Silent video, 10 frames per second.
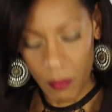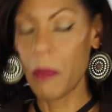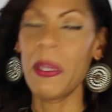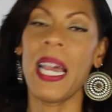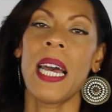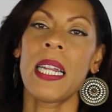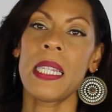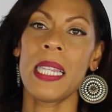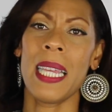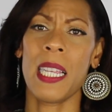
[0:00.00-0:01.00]
I mean, I
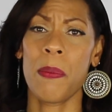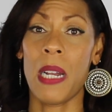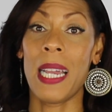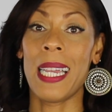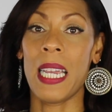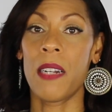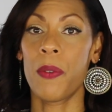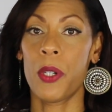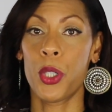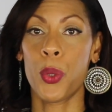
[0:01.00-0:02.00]
honestly think it's probably again
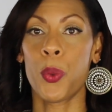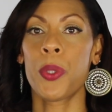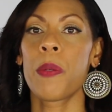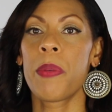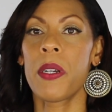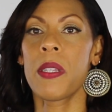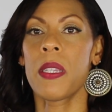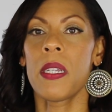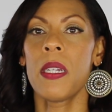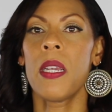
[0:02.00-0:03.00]
for a shorter
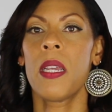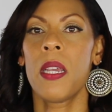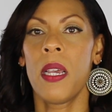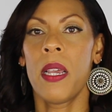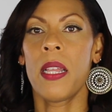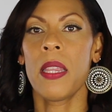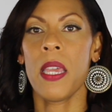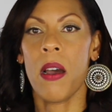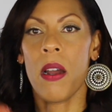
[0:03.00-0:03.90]
person in the